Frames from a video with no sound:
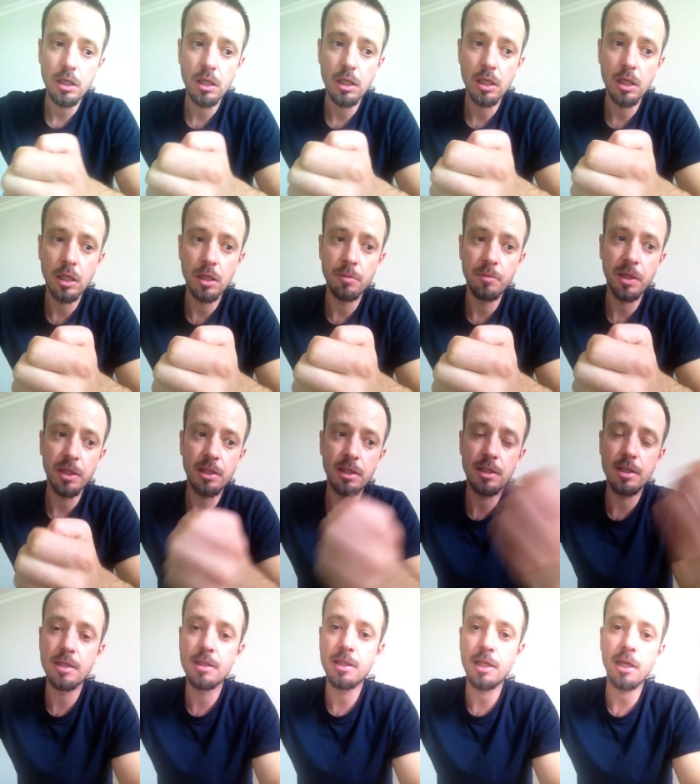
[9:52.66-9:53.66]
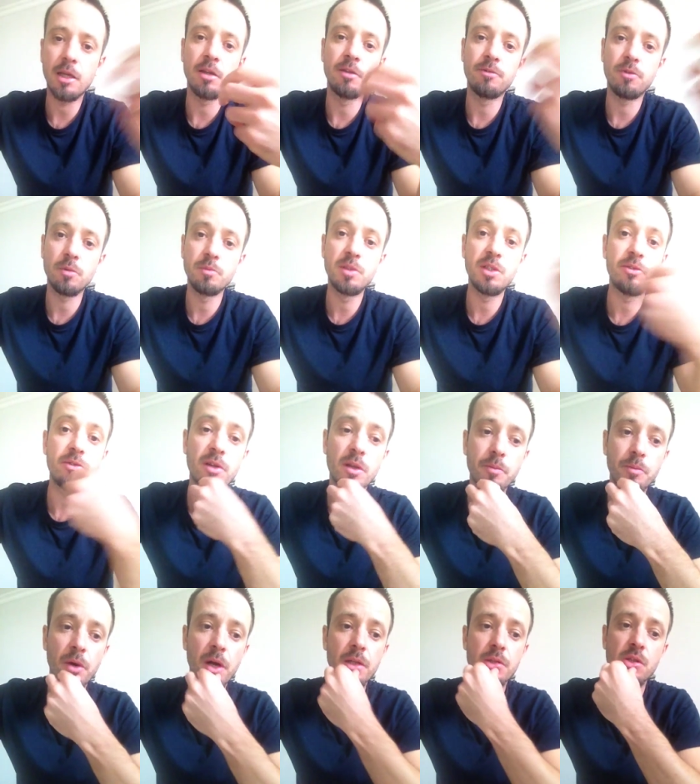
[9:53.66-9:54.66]
uh, but it is taken from
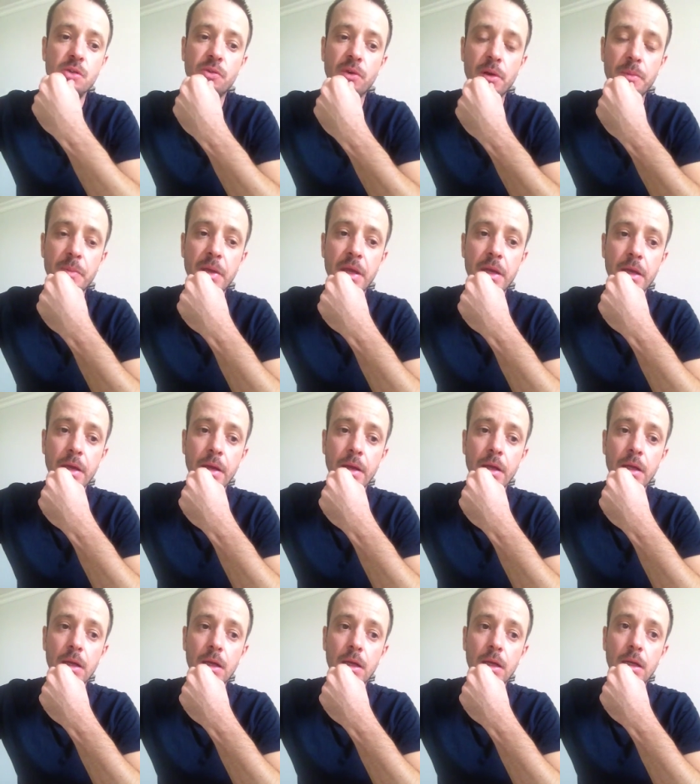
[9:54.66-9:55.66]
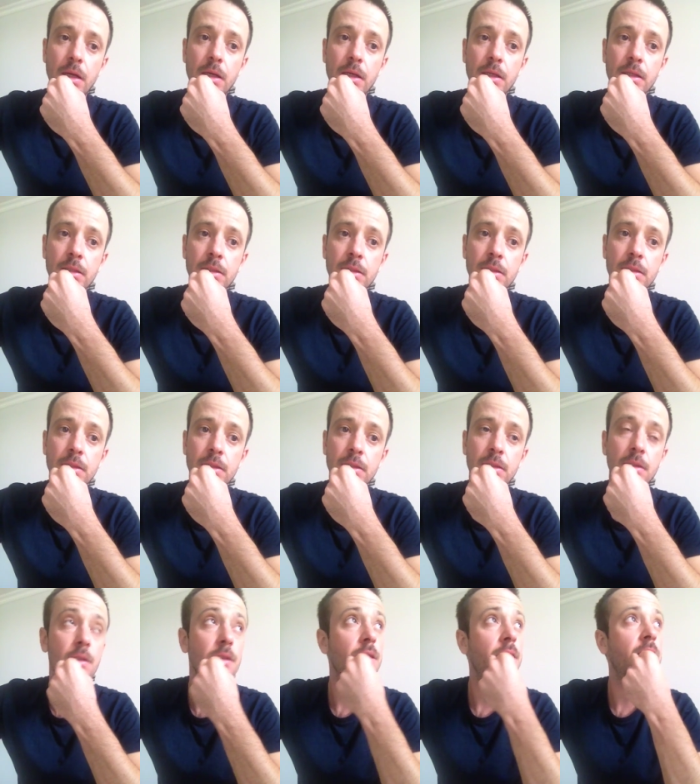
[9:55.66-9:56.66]
different parts of Armenia and
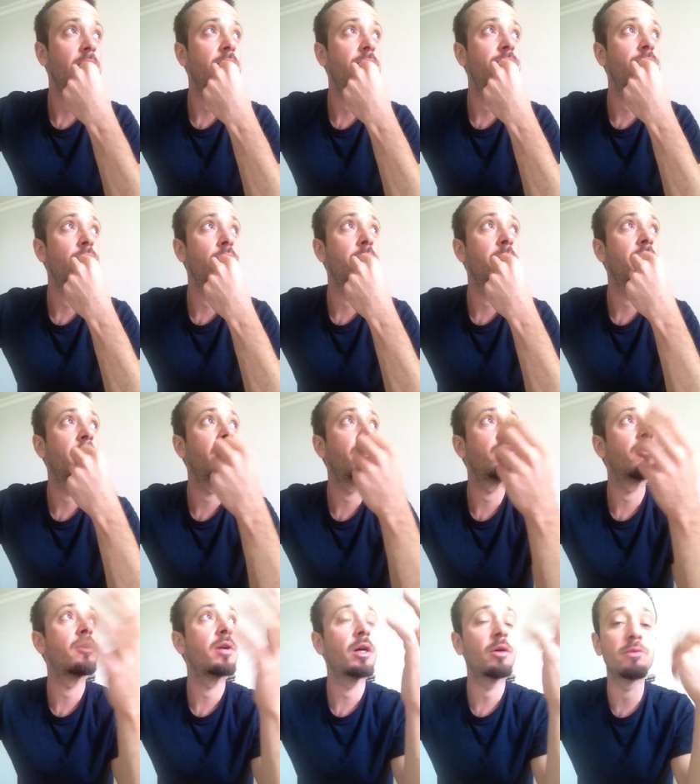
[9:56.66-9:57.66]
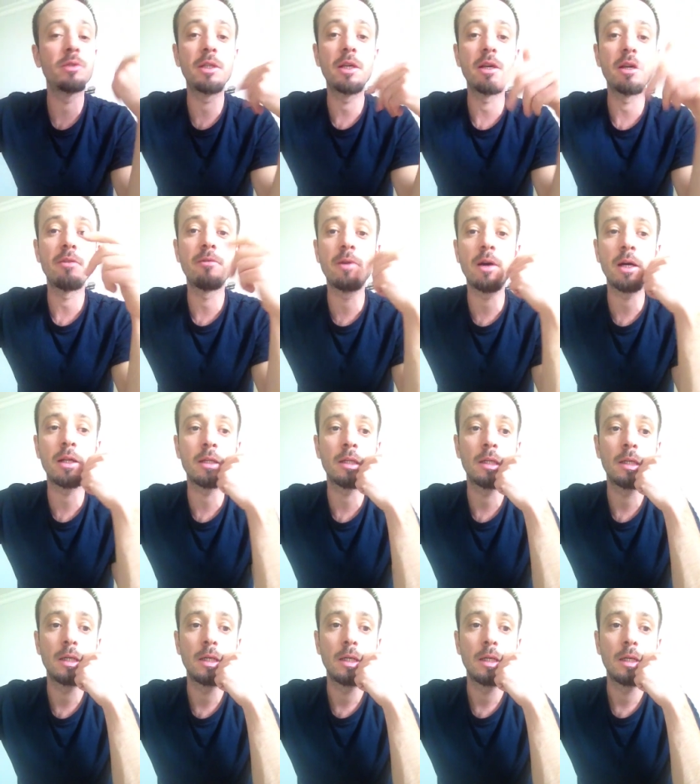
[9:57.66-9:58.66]
uh, like from here around Yerevan
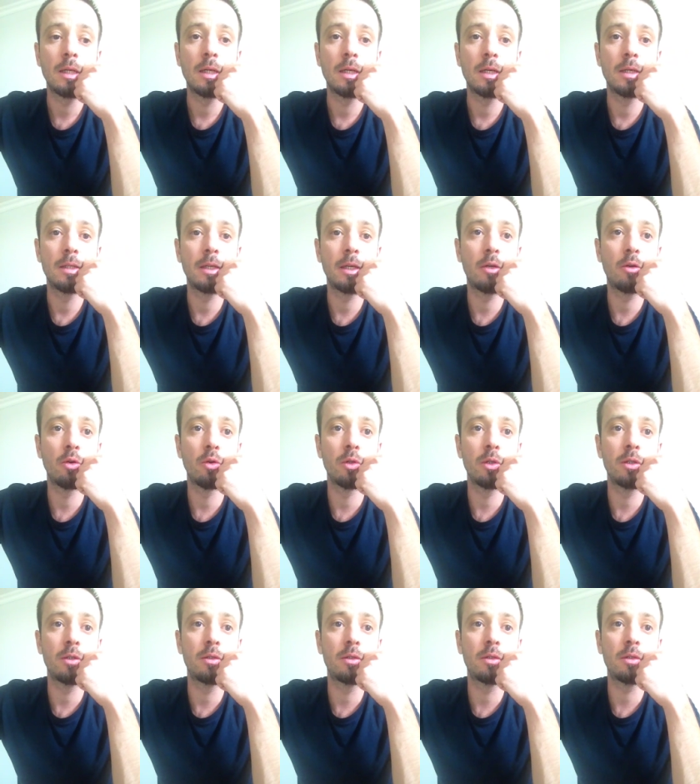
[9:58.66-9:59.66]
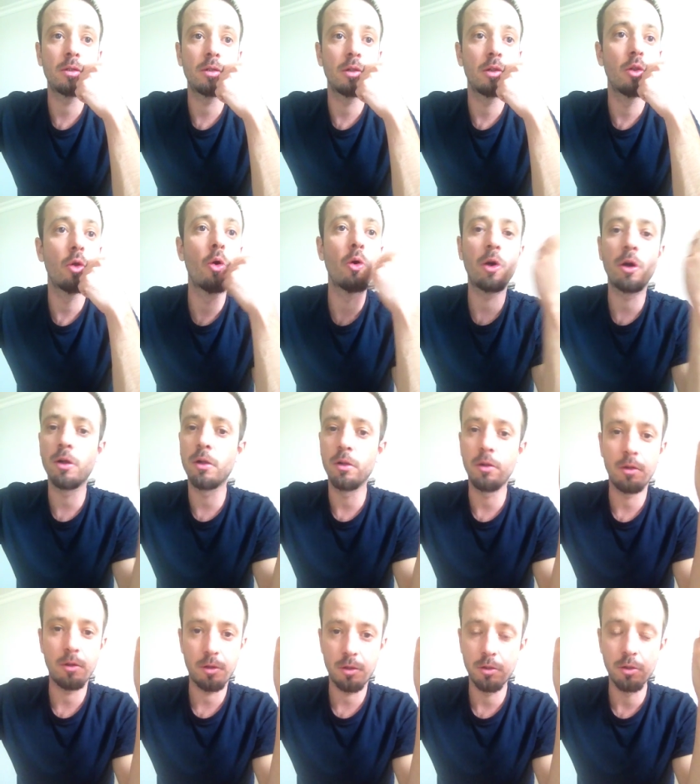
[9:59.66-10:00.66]
uh, they call it
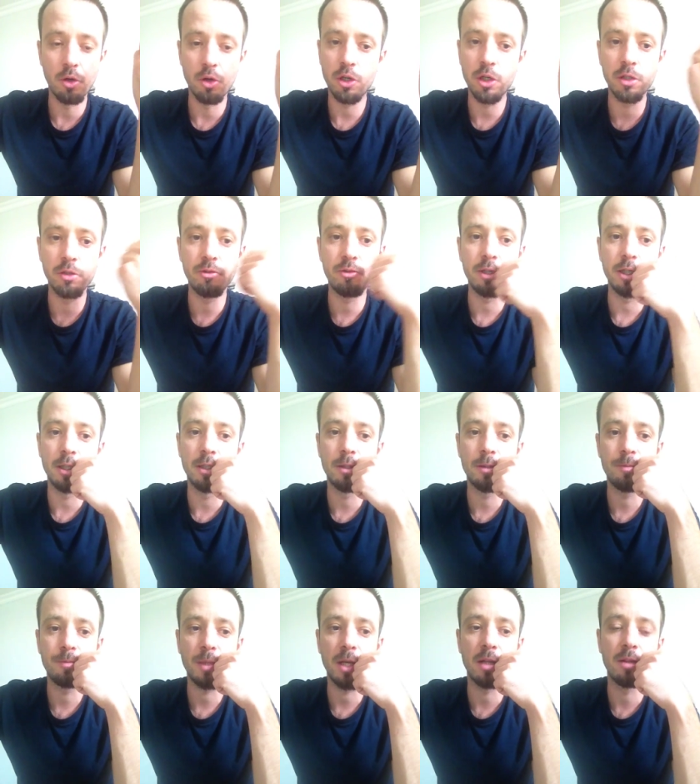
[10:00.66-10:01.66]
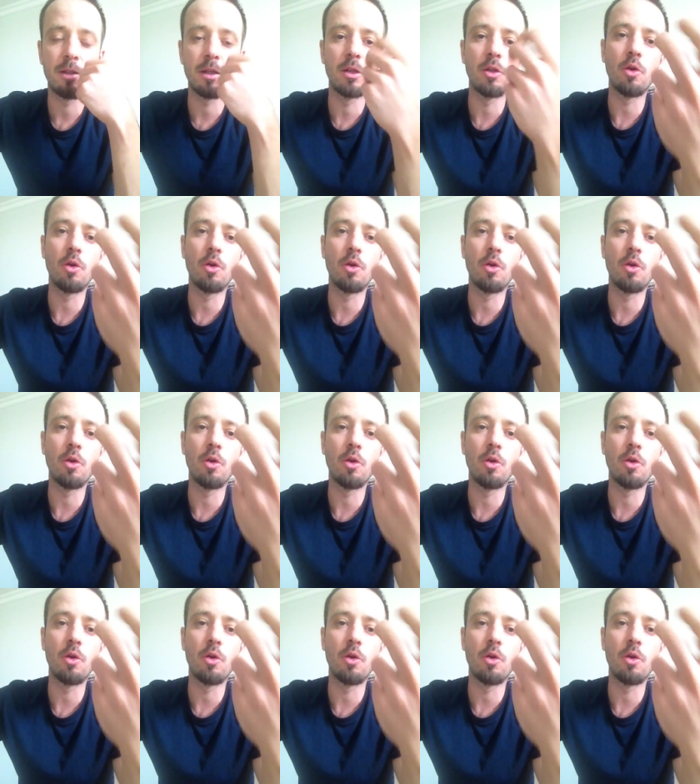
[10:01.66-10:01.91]
local local reed and the